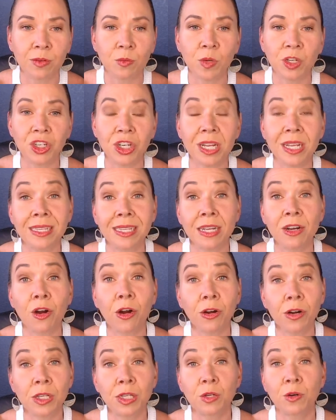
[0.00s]
which is an
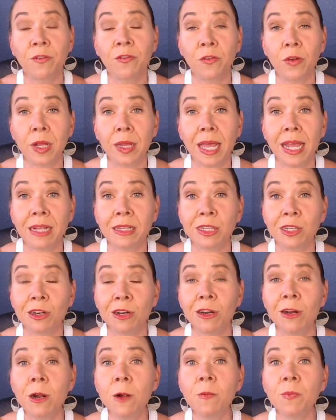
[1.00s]
artist or
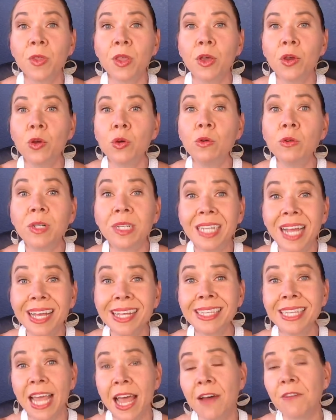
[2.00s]
freelancer who
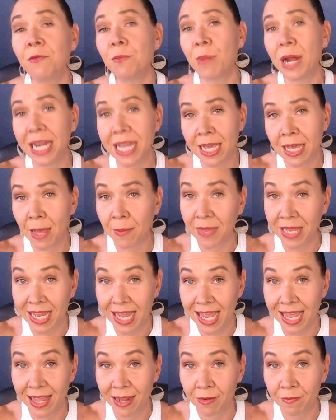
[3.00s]
does have money coming
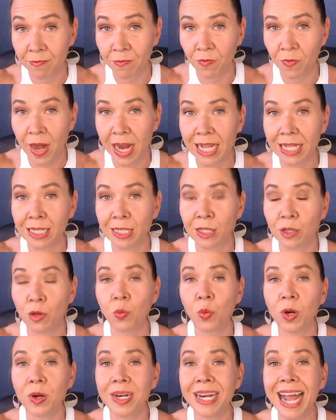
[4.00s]
in, right? So
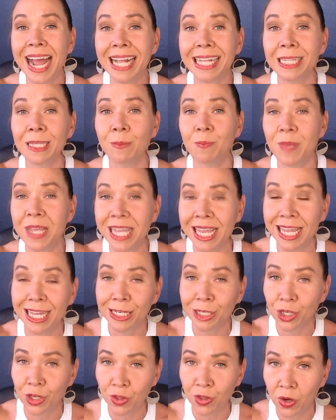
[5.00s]
we're not speaking
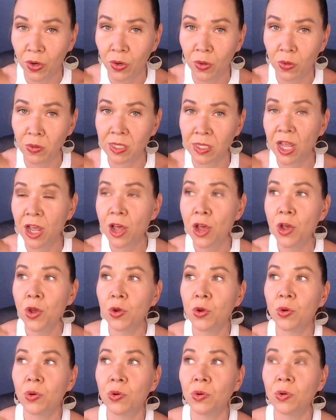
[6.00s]
to those
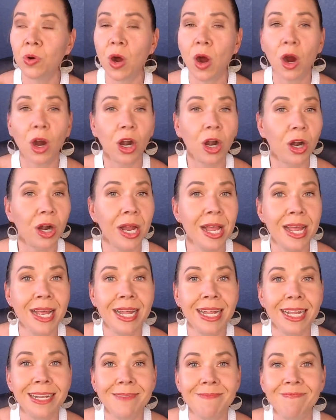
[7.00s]
who are
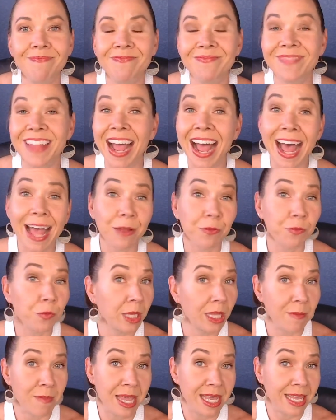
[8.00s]
not
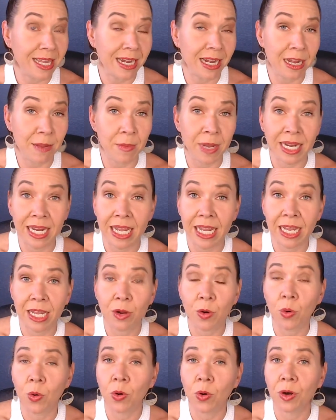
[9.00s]
really making any money,
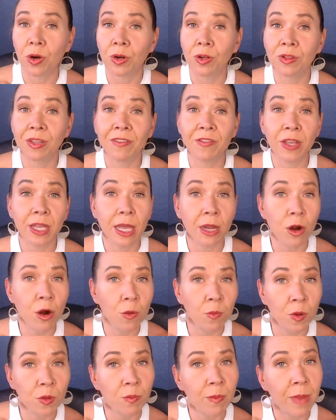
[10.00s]
or living at
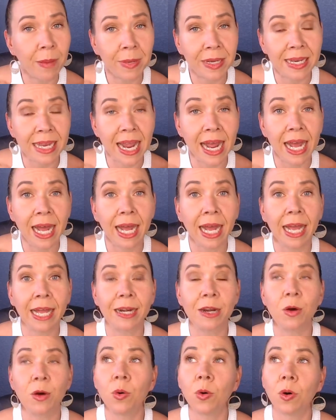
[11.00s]
home with mom and
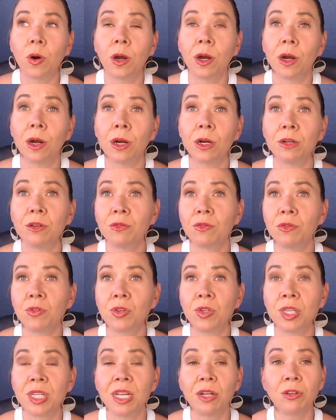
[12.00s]
dad, or
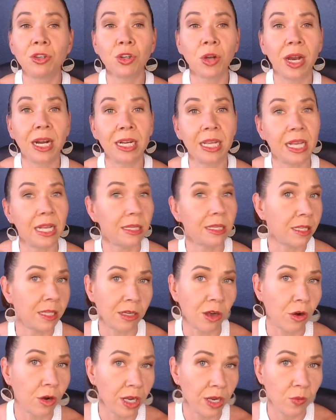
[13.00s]
still trying to get
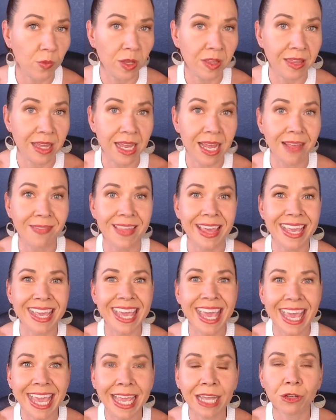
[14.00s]
started with it, and they
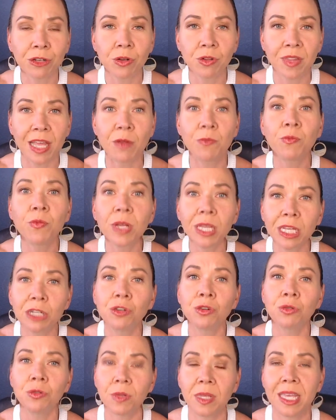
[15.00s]
can't, they really
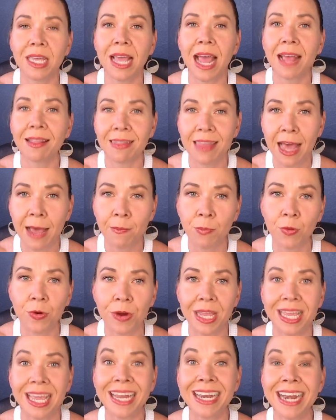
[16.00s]
truly at that
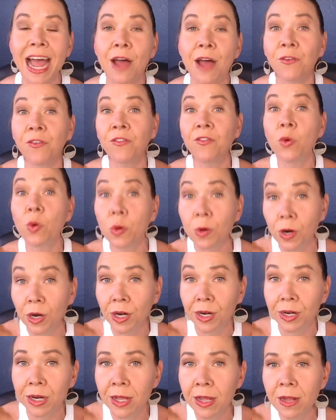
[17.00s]
point cannot
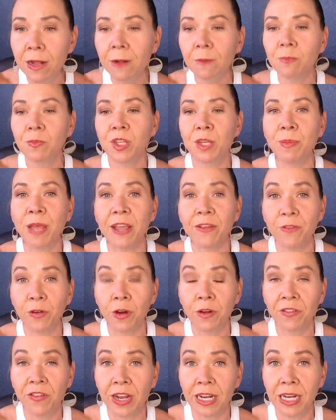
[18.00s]
afford to pay for
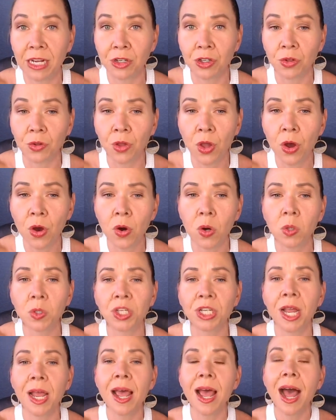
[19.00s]
a financial coach.